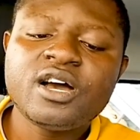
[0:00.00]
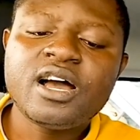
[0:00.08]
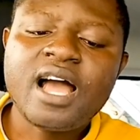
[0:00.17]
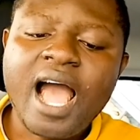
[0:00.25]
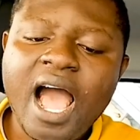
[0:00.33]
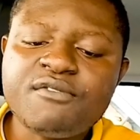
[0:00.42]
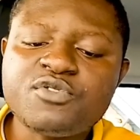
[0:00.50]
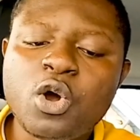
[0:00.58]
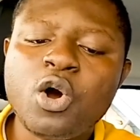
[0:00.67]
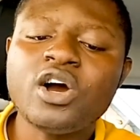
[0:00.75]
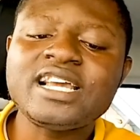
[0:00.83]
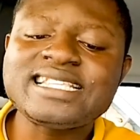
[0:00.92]
Have
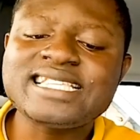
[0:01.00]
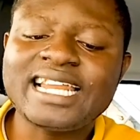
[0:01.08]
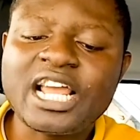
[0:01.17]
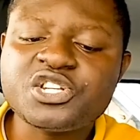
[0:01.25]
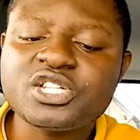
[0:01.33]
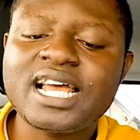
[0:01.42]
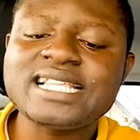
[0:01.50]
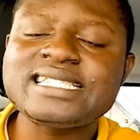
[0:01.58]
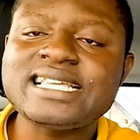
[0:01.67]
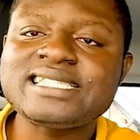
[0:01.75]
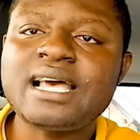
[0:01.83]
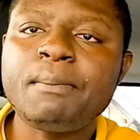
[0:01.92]
your international
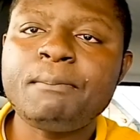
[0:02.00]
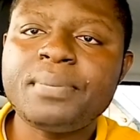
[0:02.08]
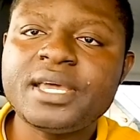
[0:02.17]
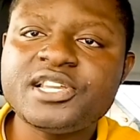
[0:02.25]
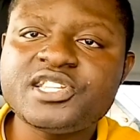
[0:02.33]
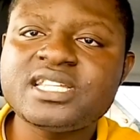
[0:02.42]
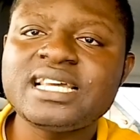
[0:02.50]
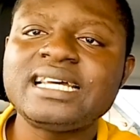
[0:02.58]
data page.